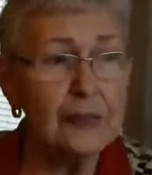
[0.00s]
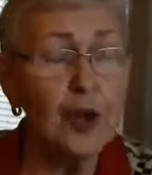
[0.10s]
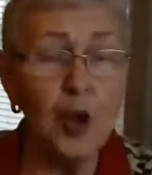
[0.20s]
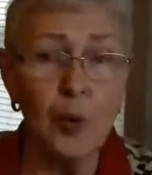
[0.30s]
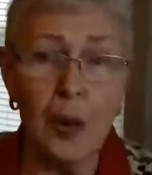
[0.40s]

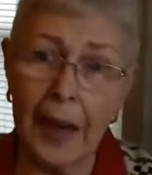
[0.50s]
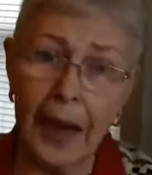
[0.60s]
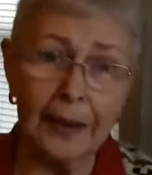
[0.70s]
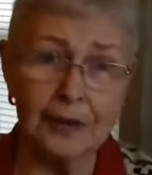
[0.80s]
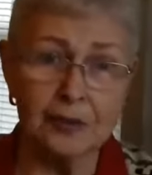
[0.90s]
who am
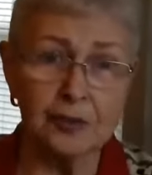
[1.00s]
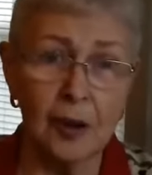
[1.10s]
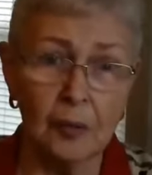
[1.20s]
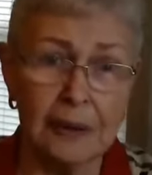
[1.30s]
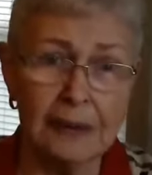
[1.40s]
I
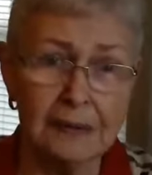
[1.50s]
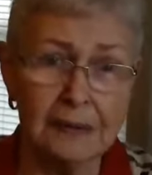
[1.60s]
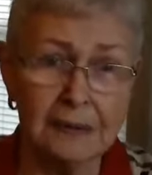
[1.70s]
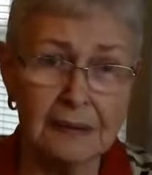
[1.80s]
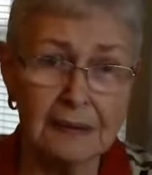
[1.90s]
controlling,
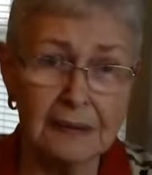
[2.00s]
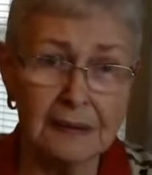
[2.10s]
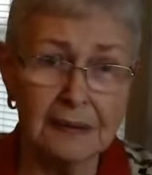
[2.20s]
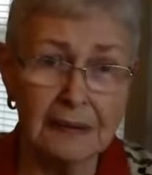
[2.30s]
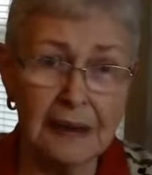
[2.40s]

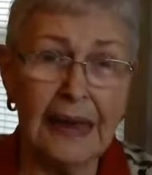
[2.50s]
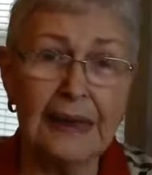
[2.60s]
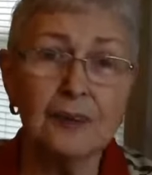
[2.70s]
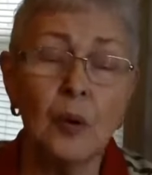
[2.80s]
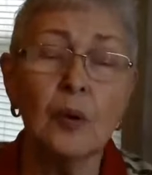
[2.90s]

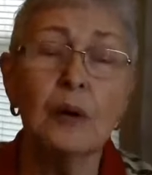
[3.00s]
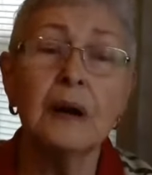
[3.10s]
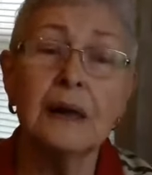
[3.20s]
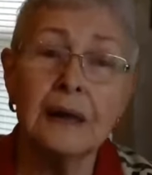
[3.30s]
and or